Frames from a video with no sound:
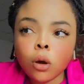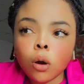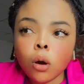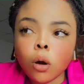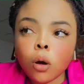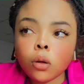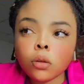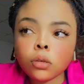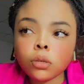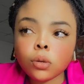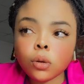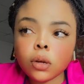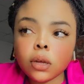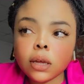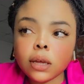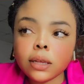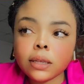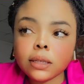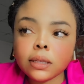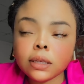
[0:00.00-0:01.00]
Also,
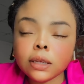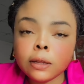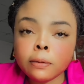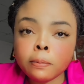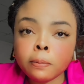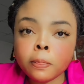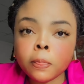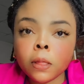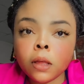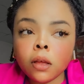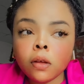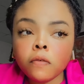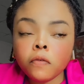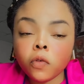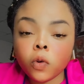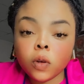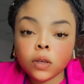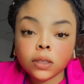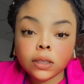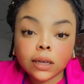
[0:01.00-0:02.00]
eating,
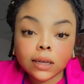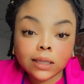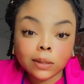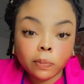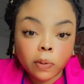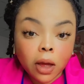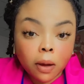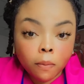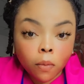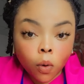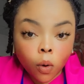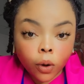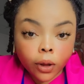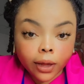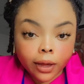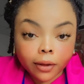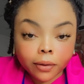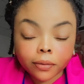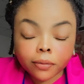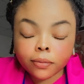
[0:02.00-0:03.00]
for instance, palm
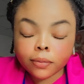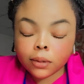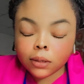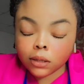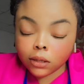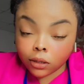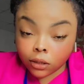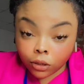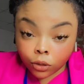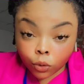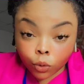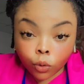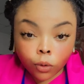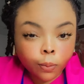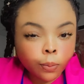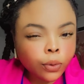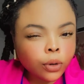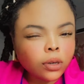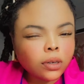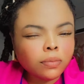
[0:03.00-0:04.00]
oil, this is
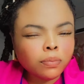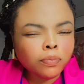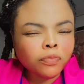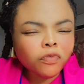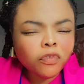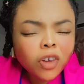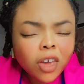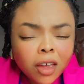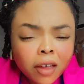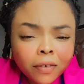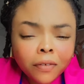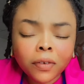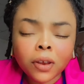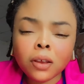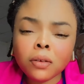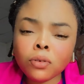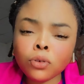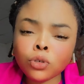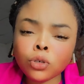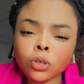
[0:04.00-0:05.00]
good, but
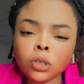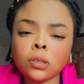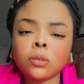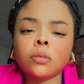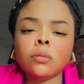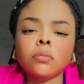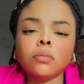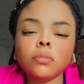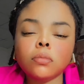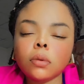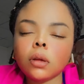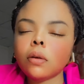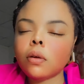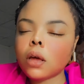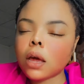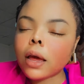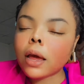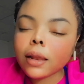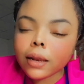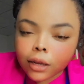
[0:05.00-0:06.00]
very, just
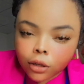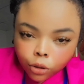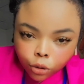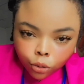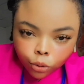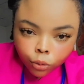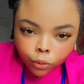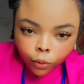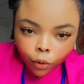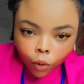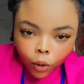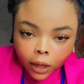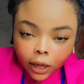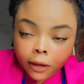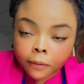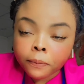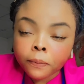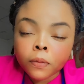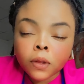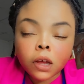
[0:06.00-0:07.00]
a little. Okay,
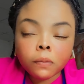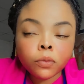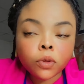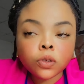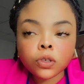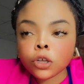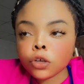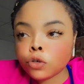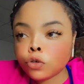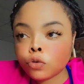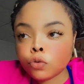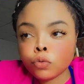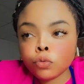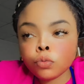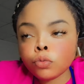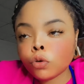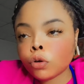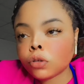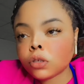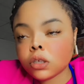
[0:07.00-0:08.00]
I'm not saying you should
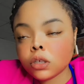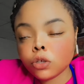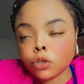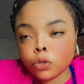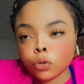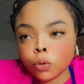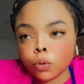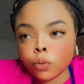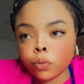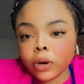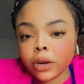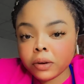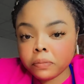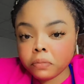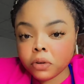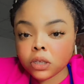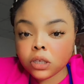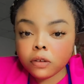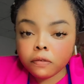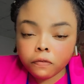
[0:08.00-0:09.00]
not eat your red
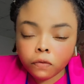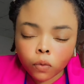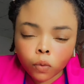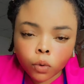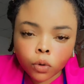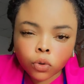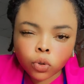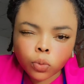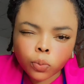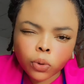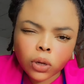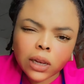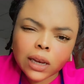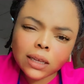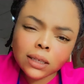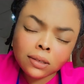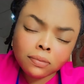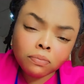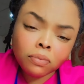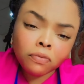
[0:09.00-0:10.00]
meat if you want to, but
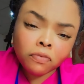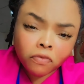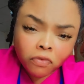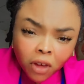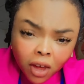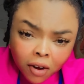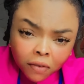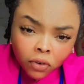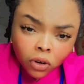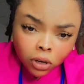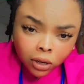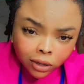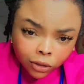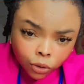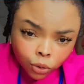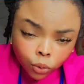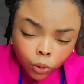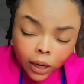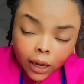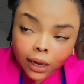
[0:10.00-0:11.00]
let it be very
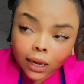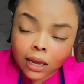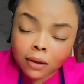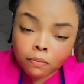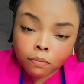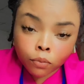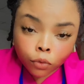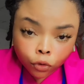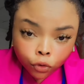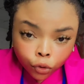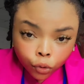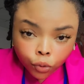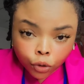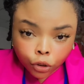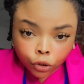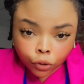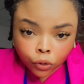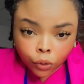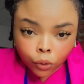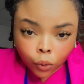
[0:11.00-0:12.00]
little, like in
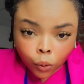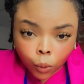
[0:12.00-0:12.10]
moderation.